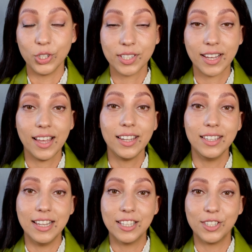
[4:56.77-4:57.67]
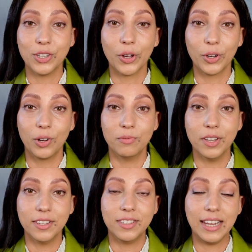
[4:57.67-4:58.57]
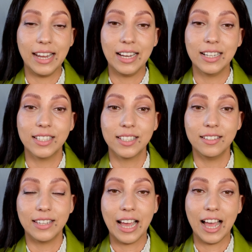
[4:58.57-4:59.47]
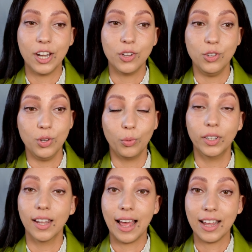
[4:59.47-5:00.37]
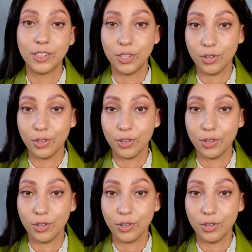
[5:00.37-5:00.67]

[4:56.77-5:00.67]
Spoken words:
just get a list of things that you would like to